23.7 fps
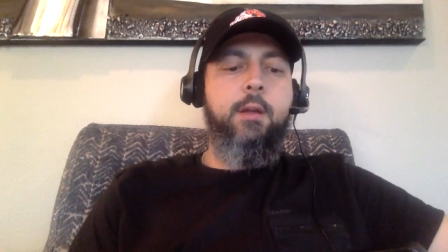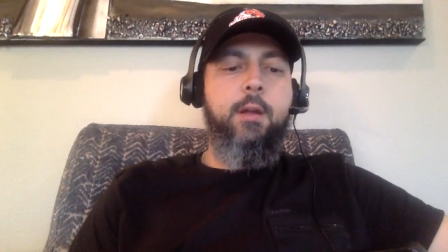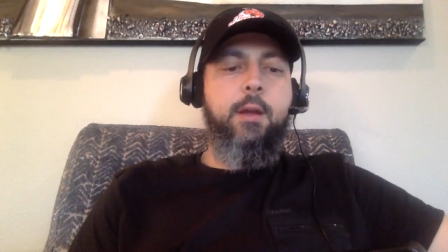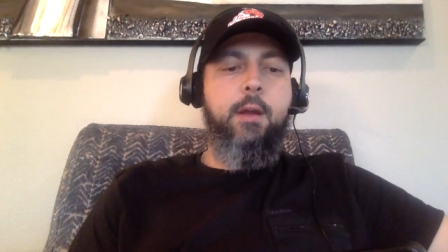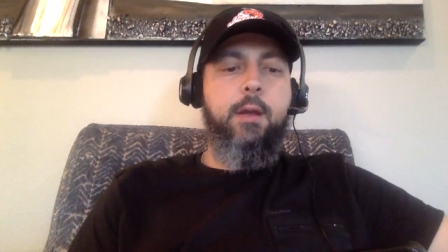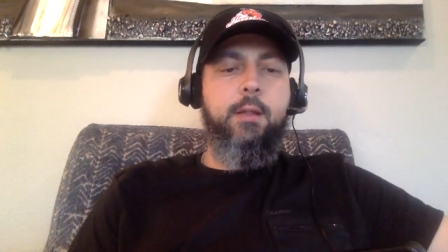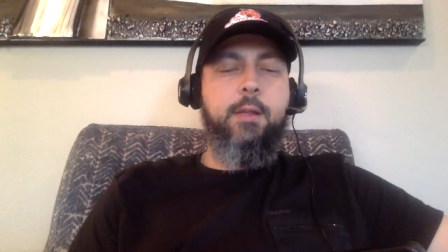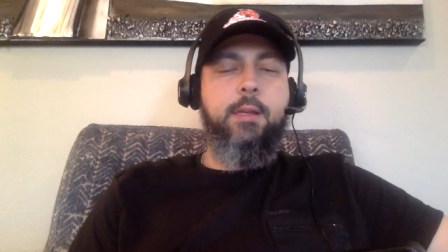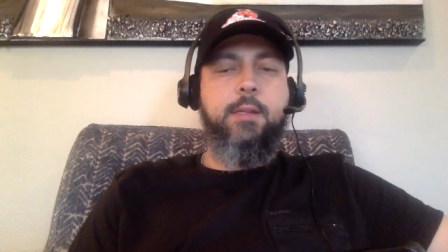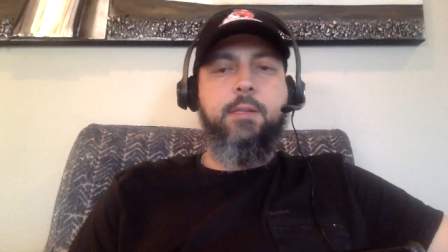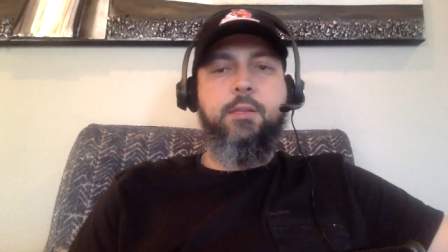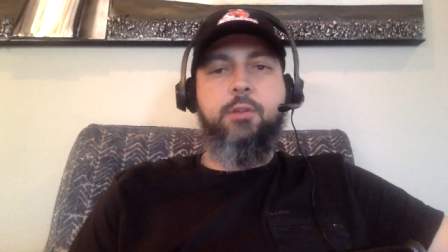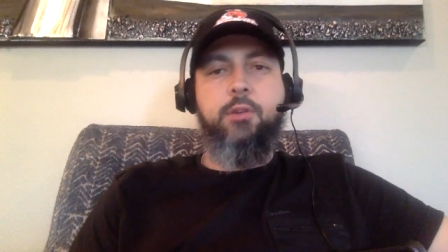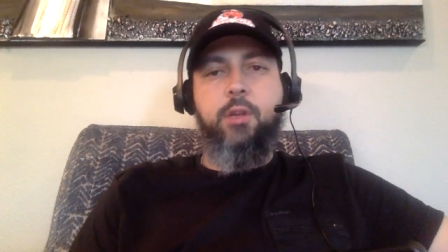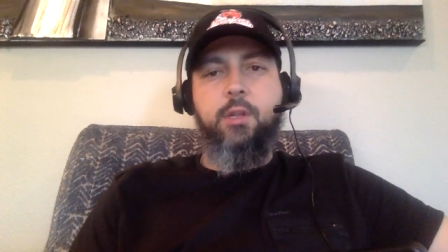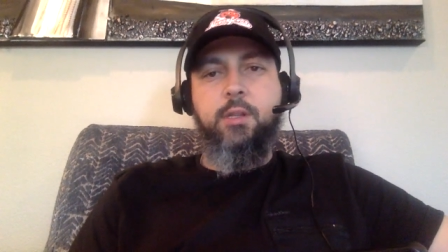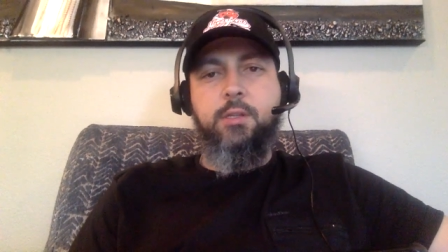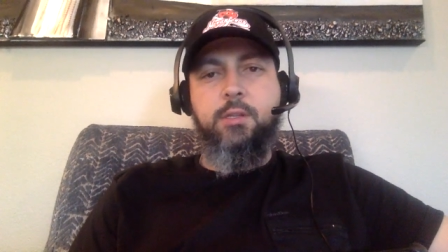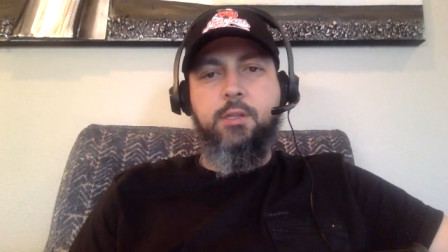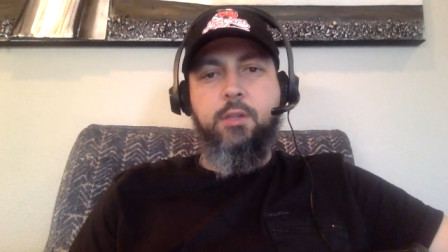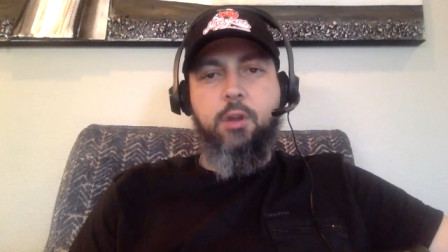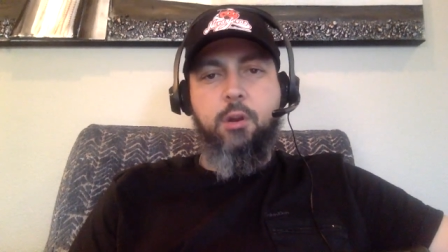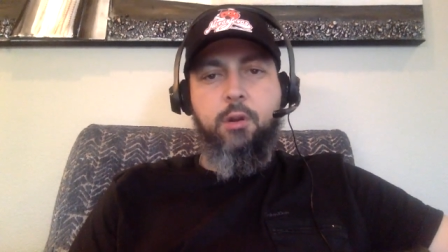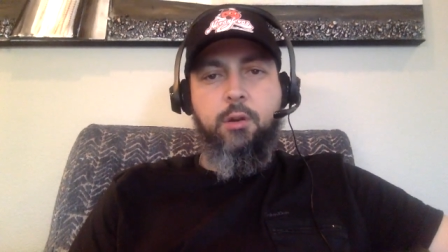unless you get
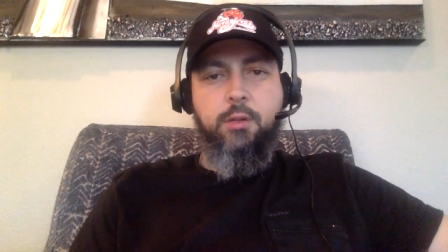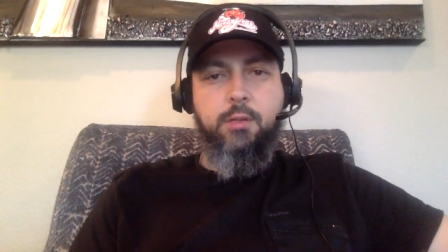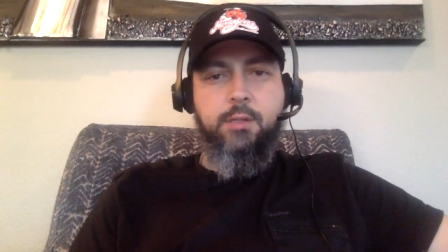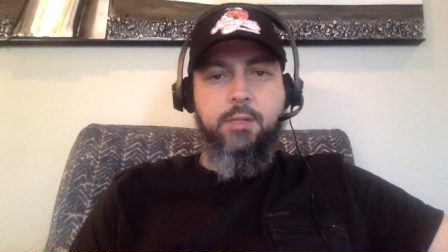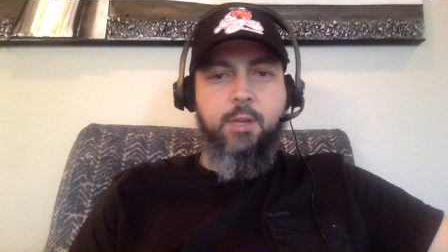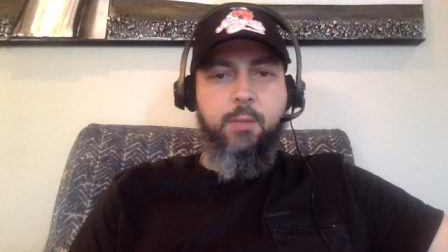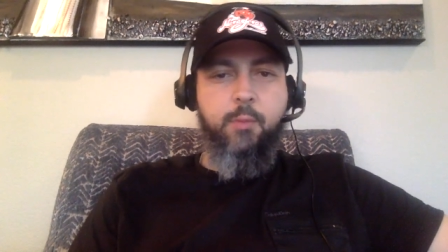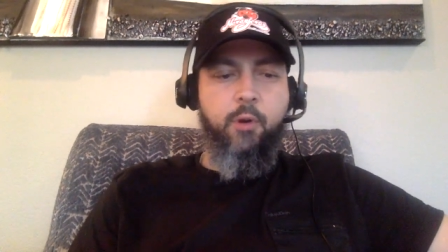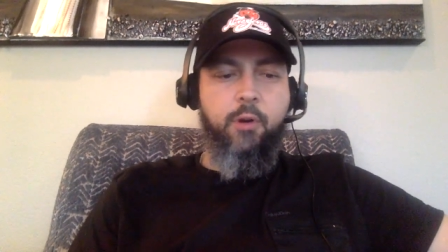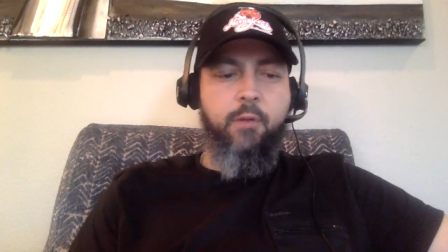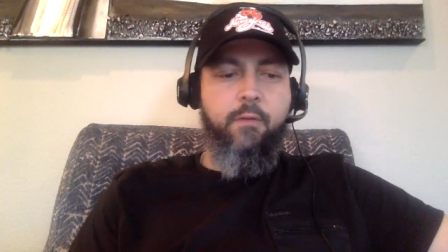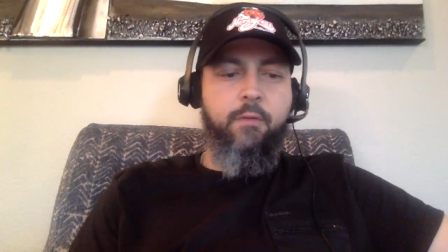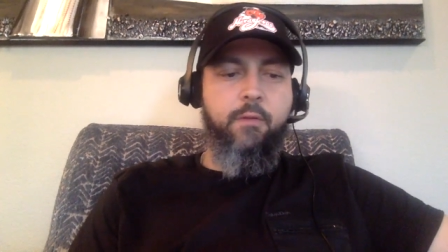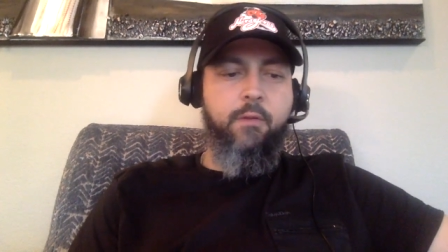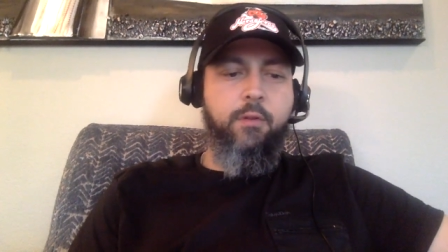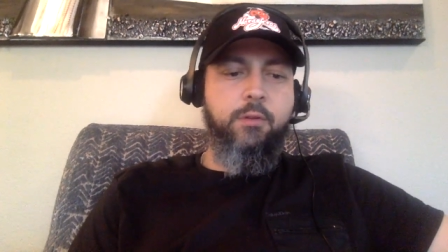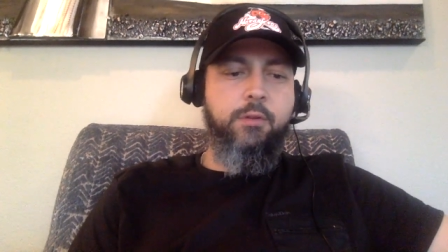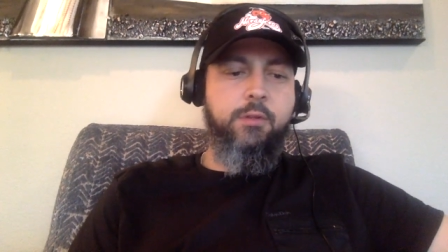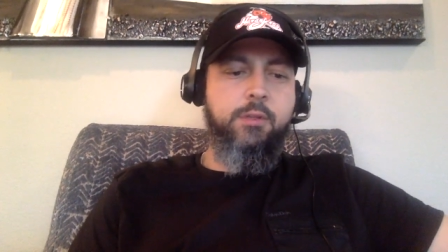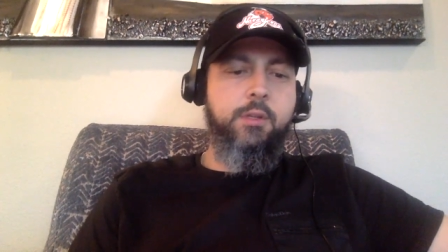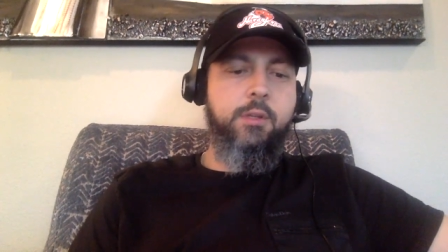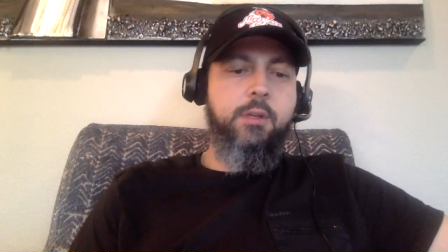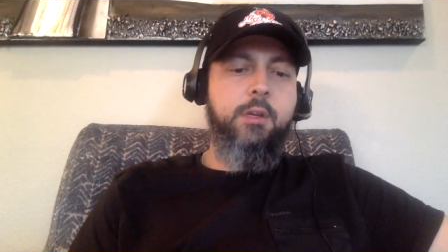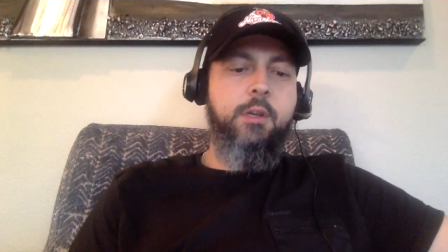started somewhere
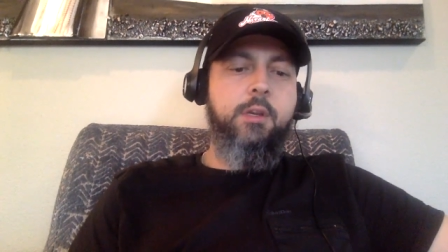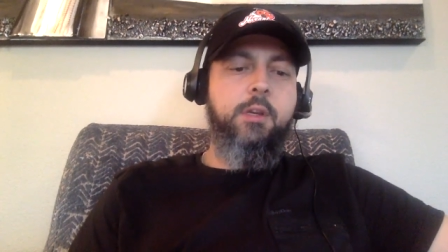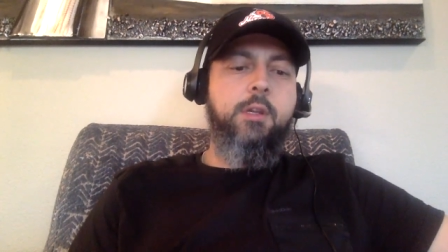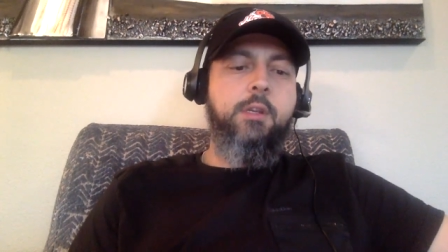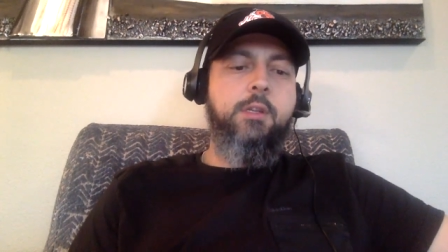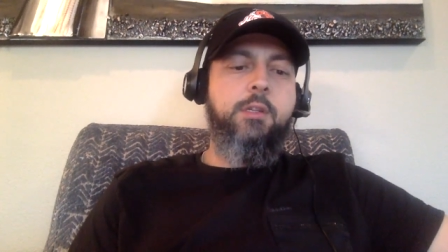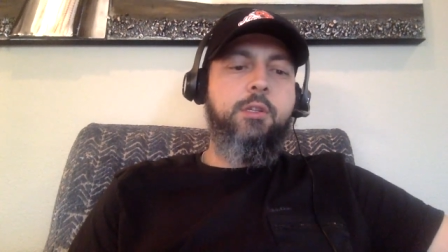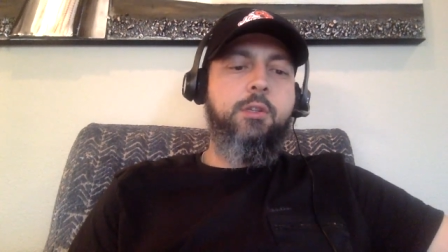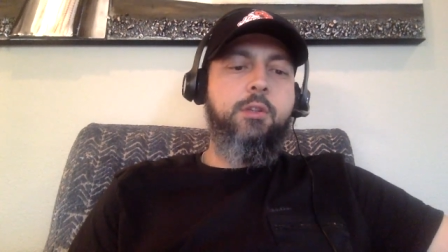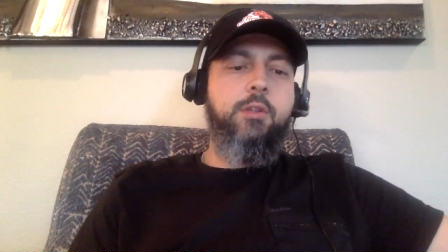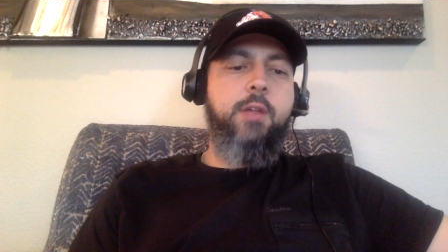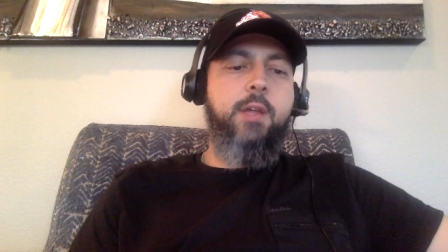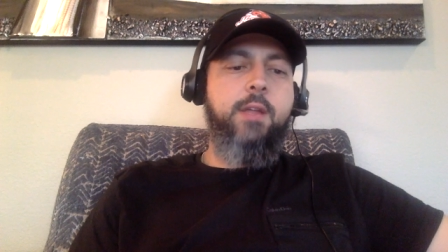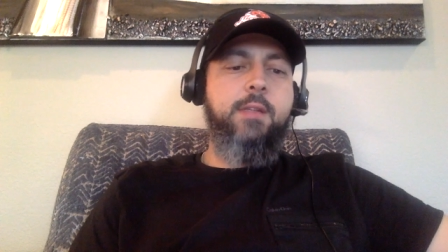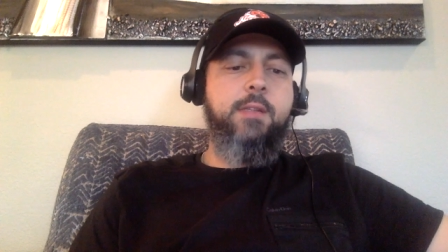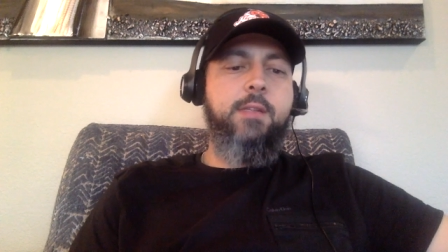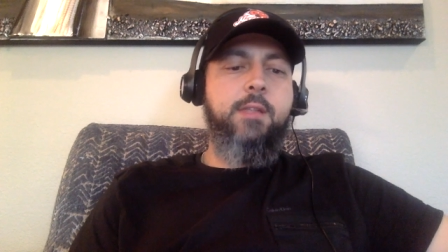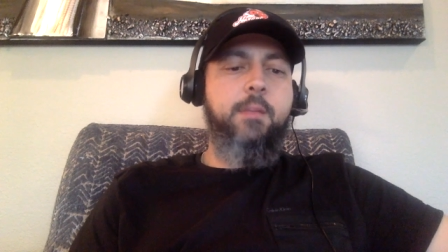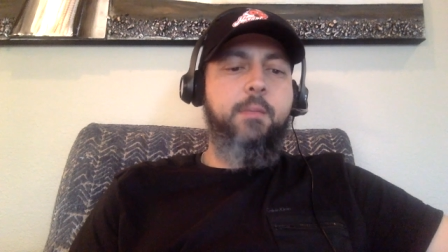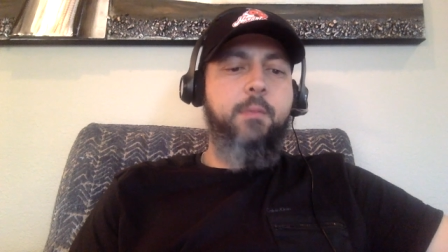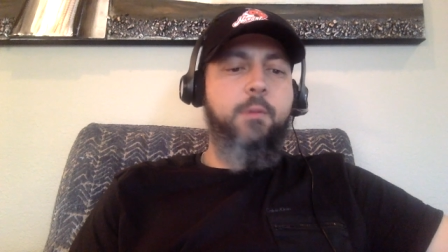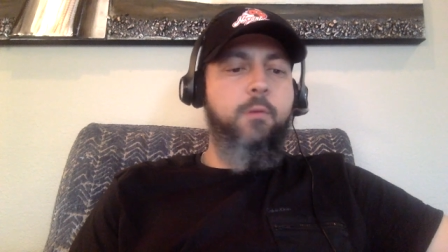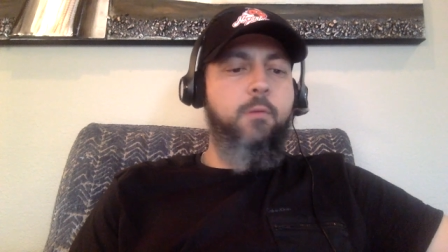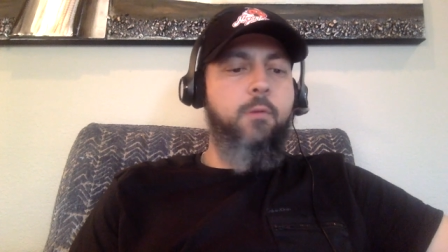first. So that's
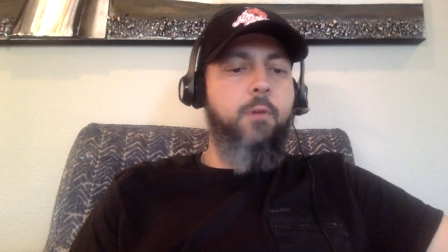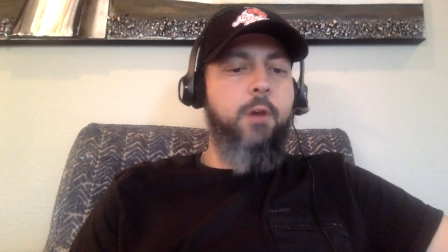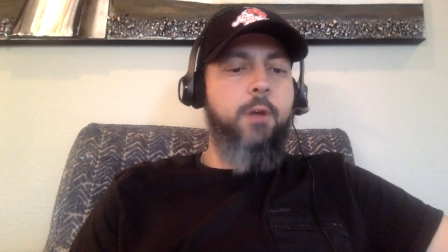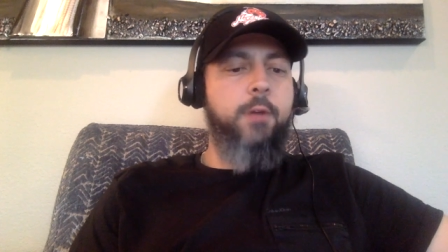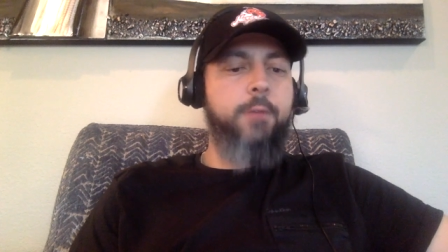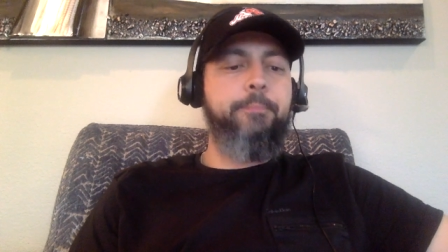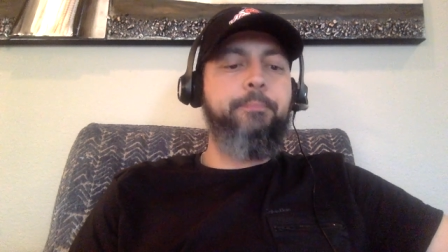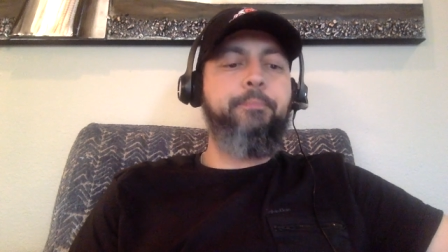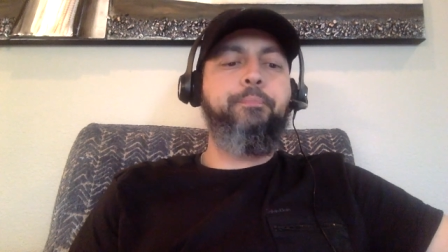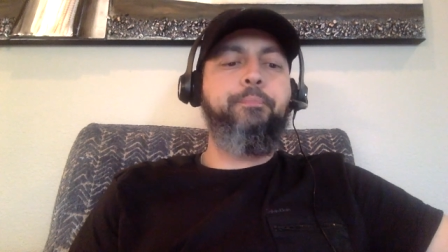number one.